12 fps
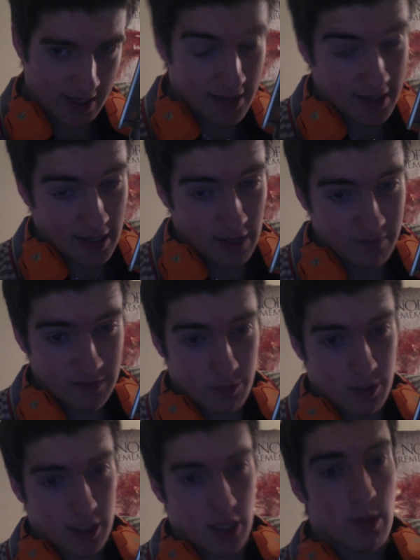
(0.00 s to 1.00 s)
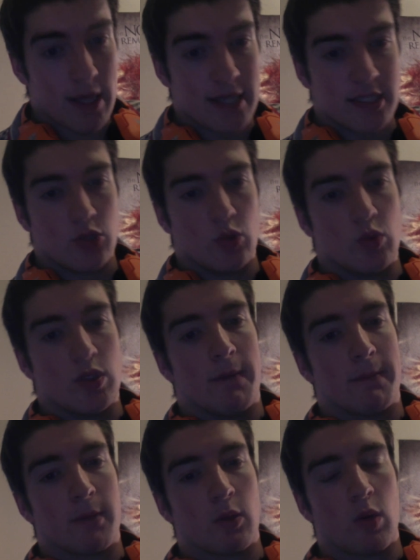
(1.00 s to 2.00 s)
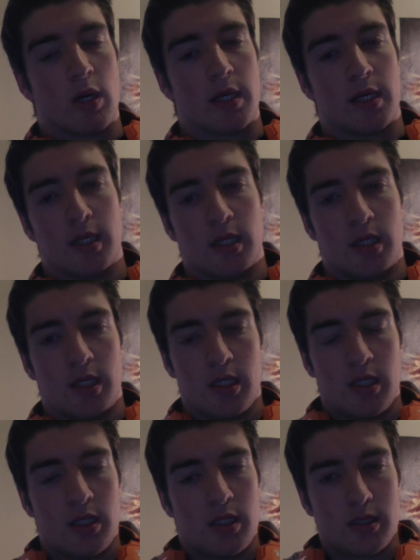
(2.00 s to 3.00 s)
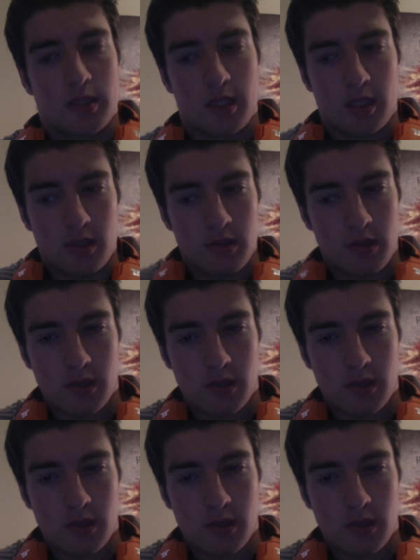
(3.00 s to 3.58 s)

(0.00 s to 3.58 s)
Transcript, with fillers: and then obviously work our way to number one. So